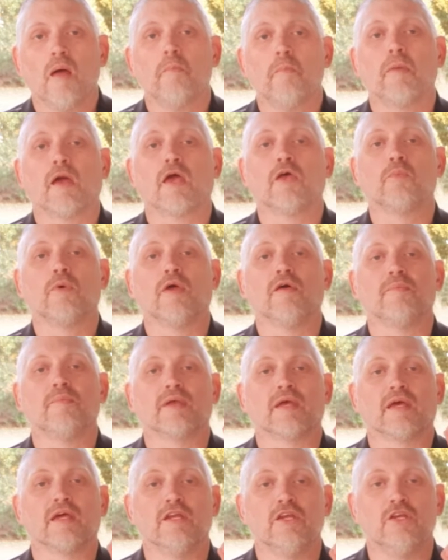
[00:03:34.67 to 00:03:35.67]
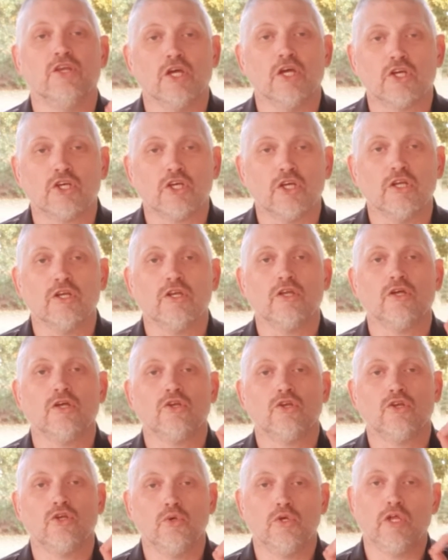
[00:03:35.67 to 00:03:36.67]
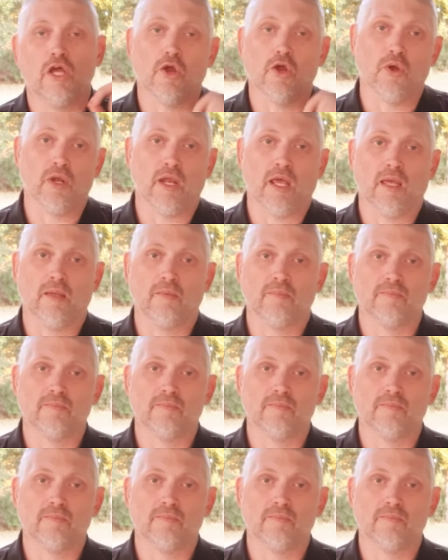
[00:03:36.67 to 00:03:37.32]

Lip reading: because we have been conditioned to tyranny.